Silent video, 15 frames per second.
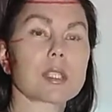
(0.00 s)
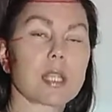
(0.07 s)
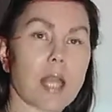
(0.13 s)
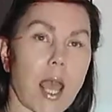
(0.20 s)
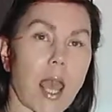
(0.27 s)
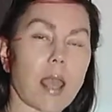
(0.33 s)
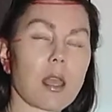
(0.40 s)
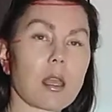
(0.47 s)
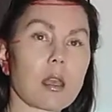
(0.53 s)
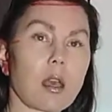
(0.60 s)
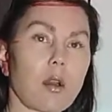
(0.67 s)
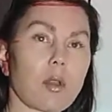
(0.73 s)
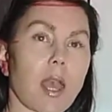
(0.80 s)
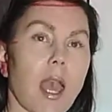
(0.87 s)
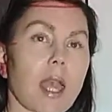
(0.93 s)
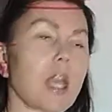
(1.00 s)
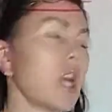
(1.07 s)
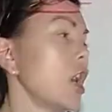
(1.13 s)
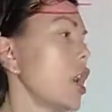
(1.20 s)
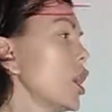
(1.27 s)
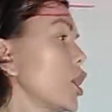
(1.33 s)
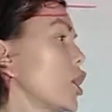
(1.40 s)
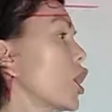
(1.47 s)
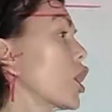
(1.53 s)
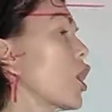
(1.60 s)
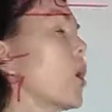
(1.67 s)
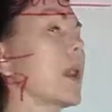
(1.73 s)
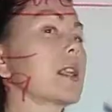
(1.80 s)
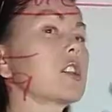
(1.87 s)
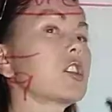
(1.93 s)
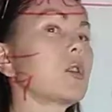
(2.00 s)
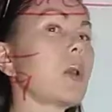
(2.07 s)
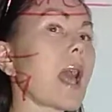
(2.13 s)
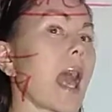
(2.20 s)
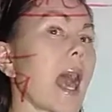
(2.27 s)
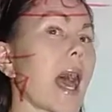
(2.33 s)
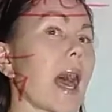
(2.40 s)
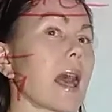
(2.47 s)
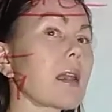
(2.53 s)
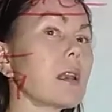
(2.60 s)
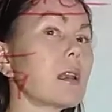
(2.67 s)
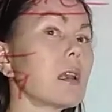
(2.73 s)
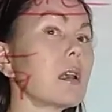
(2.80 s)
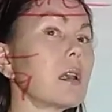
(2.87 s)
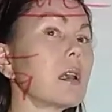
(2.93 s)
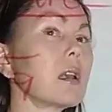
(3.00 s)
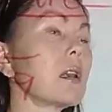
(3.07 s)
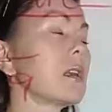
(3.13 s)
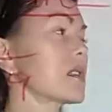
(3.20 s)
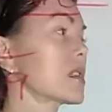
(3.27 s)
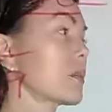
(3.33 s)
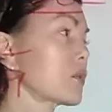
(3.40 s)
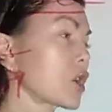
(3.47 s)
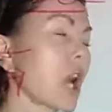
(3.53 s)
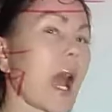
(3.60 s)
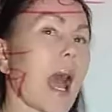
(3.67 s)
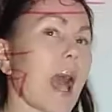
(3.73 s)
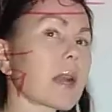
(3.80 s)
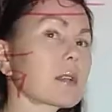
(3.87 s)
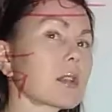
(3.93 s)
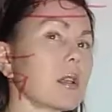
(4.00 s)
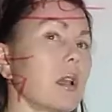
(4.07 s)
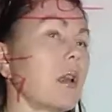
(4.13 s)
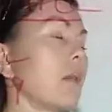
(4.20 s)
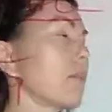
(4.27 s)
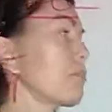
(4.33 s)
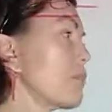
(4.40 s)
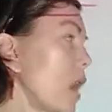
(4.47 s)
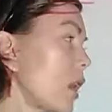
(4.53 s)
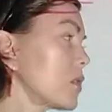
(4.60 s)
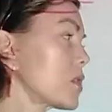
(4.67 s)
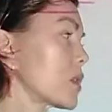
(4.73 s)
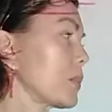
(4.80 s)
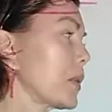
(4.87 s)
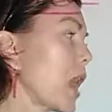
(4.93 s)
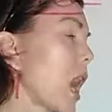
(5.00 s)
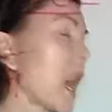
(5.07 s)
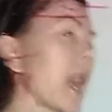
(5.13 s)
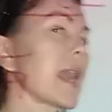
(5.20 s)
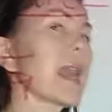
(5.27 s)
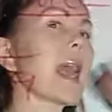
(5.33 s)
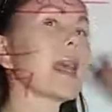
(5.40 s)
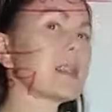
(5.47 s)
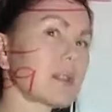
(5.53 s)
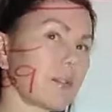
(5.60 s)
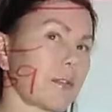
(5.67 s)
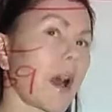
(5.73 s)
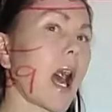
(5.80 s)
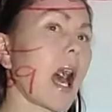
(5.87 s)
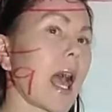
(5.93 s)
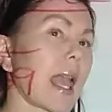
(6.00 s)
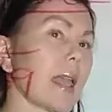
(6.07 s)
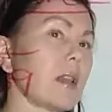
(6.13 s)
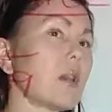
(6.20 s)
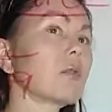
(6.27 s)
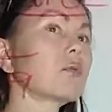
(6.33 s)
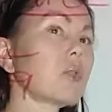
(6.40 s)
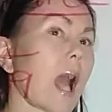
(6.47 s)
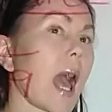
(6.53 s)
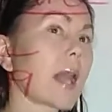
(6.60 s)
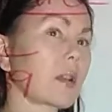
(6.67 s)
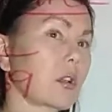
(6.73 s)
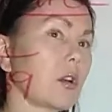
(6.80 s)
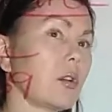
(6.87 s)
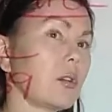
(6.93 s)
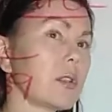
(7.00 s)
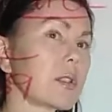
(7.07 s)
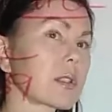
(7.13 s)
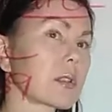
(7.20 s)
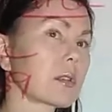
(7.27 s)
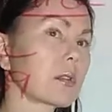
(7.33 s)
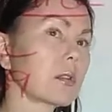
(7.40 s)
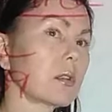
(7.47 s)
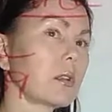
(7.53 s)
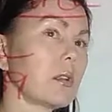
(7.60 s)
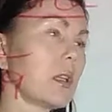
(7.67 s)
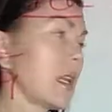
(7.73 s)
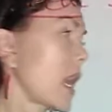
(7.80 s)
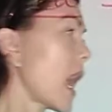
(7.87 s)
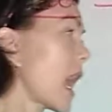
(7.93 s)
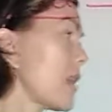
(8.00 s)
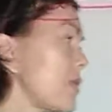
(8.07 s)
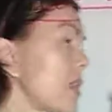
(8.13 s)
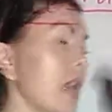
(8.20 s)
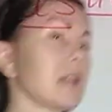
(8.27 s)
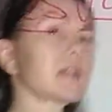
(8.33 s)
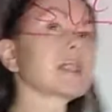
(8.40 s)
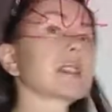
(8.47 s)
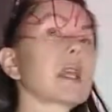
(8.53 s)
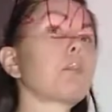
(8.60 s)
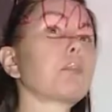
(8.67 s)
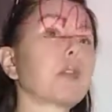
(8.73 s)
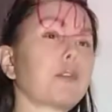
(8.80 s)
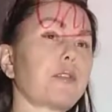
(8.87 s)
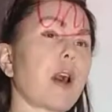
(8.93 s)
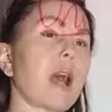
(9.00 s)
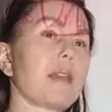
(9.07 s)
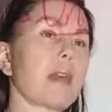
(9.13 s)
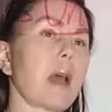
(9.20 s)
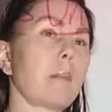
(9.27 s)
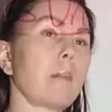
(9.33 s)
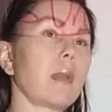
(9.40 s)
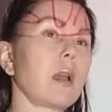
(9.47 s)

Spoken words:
today, okay, you're going to add, subtract, multiply, and divide radicals, and then simplify them.